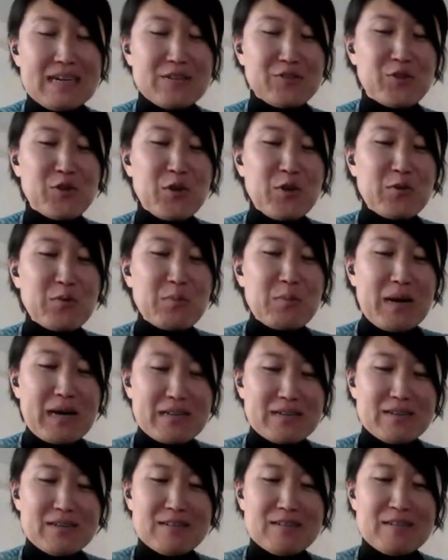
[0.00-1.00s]
no
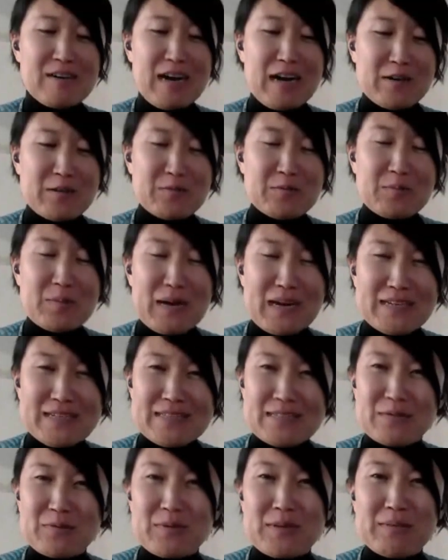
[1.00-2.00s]
matter how
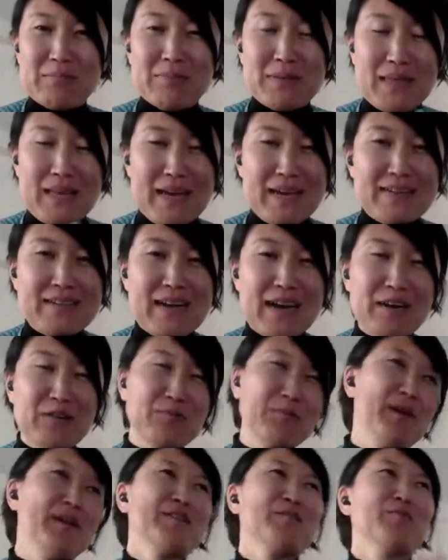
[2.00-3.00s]
much we plan, how
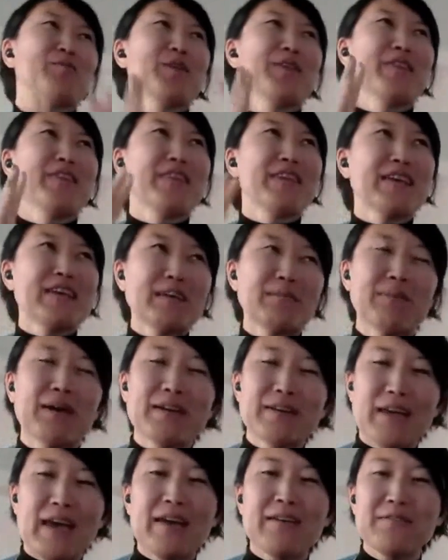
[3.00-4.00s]
much we think
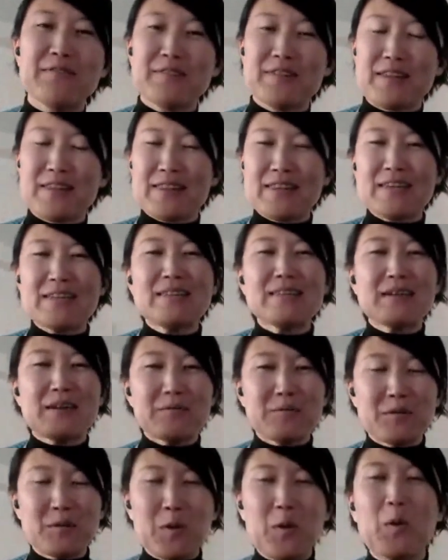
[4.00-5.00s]
about everything, there
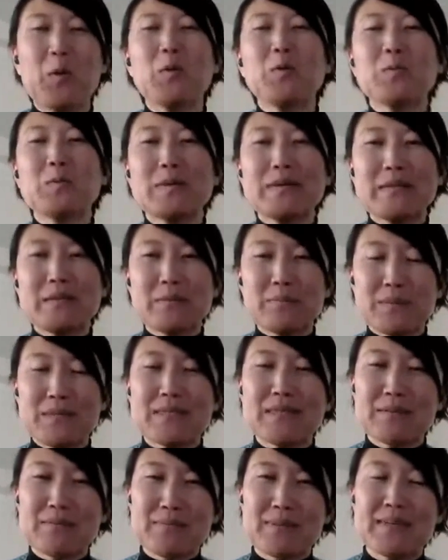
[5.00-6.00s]
will always be
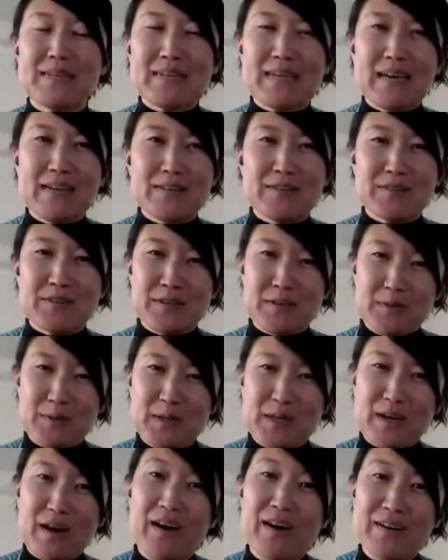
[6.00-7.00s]
something else
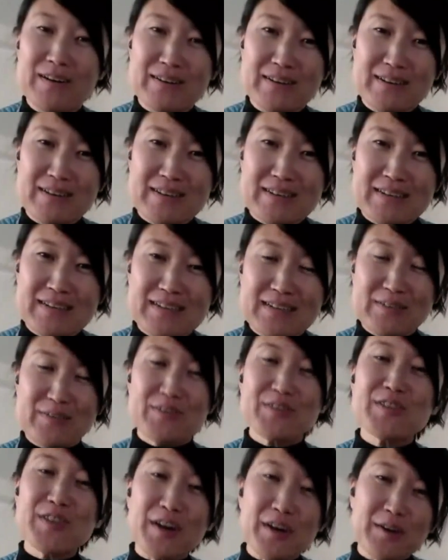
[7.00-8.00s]
going on.
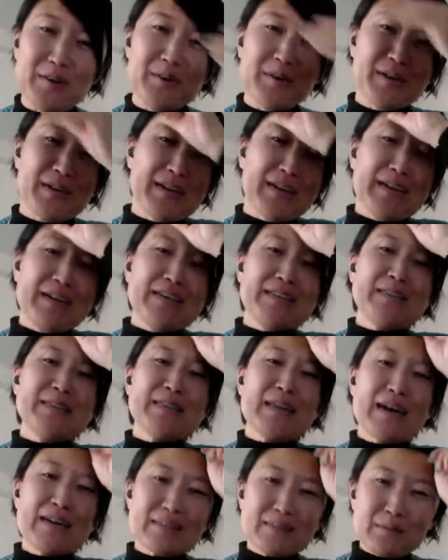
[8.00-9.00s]
So
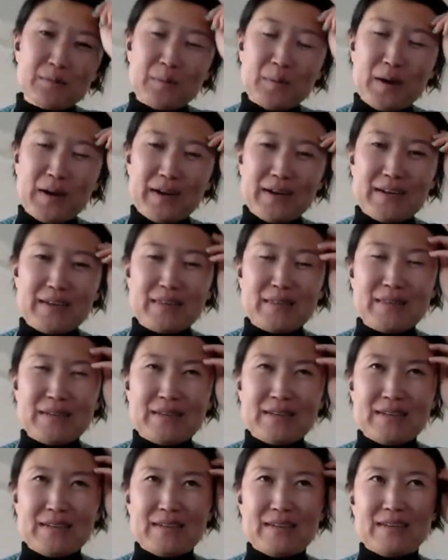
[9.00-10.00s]
that's why
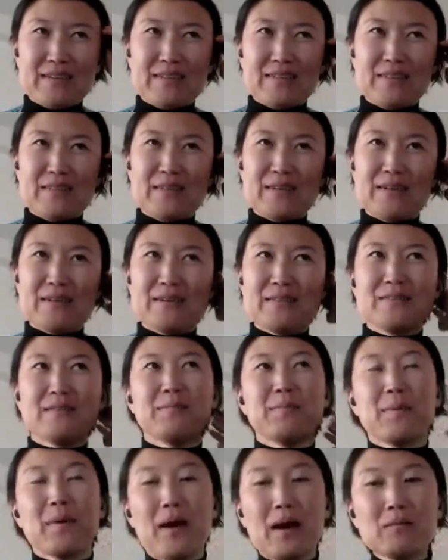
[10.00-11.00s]

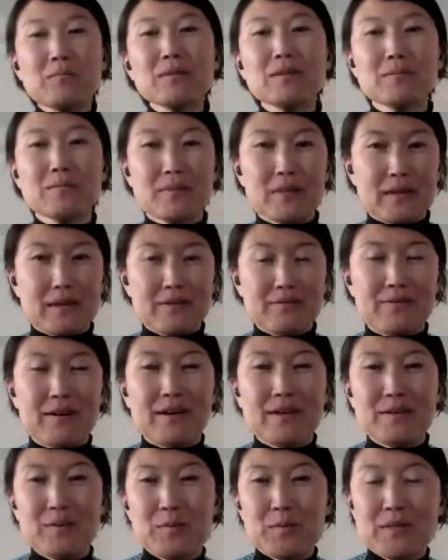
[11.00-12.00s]
the problem that I
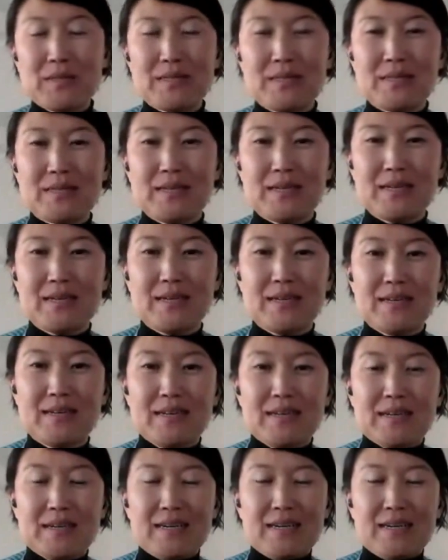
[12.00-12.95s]
find with the